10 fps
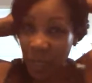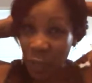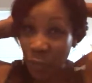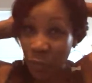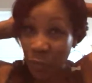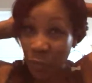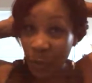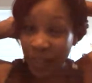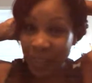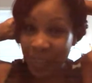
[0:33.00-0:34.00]
in your
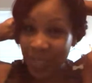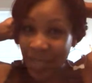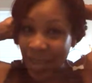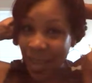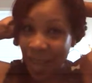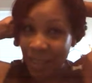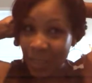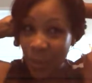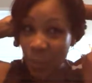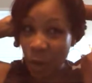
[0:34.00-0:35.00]
30s,
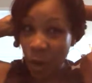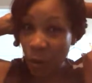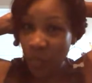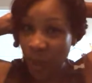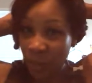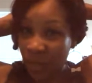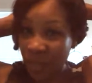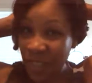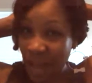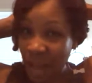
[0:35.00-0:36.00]
you know that with
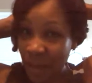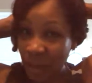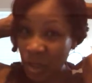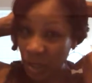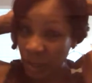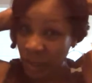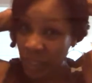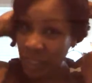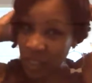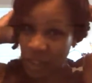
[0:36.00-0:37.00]
time, certain
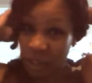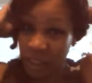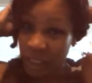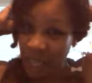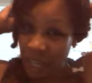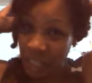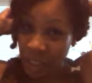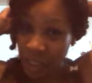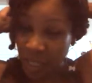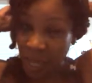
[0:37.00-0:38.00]
things start to
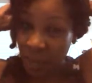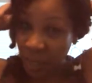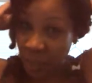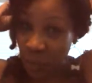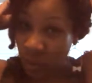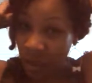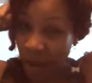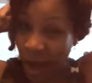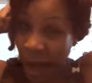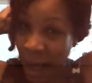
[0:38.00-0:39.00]
change, namely with
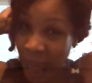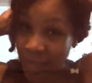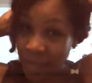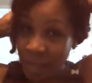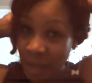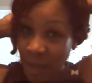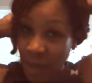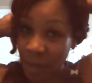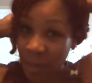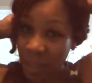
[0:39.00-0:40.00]
your eyes
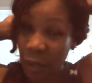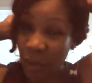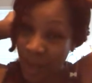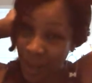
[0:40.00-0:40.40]
and your